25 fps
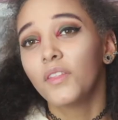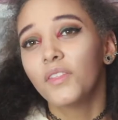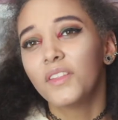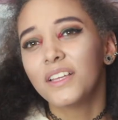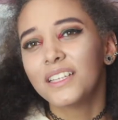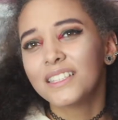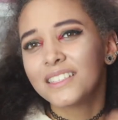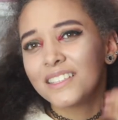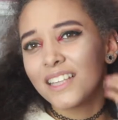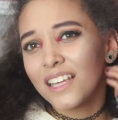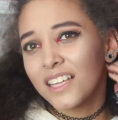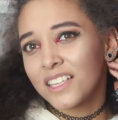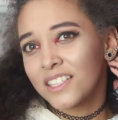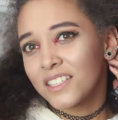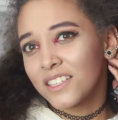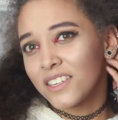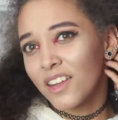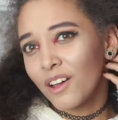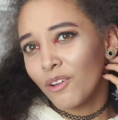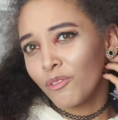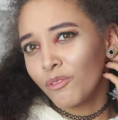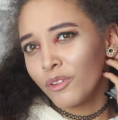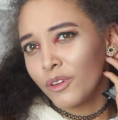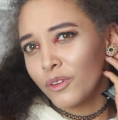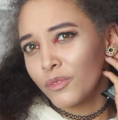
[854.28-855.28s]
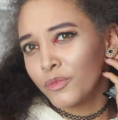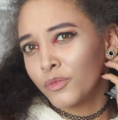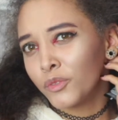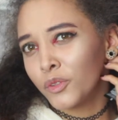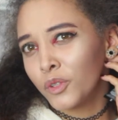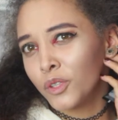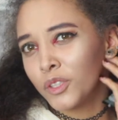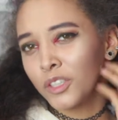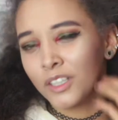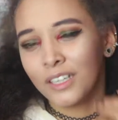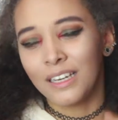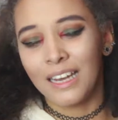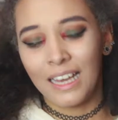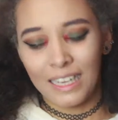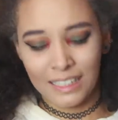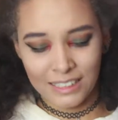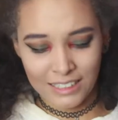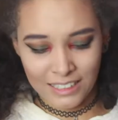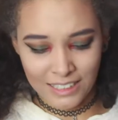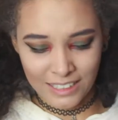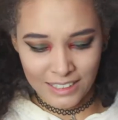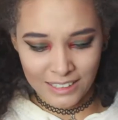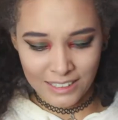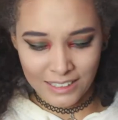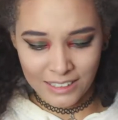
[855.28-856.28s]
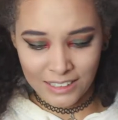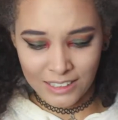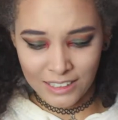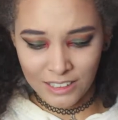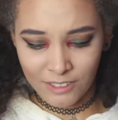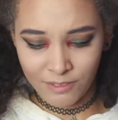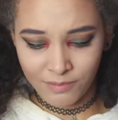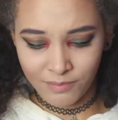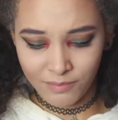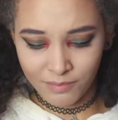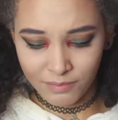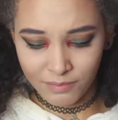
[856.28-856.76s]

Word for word: This does nothing for your lashes,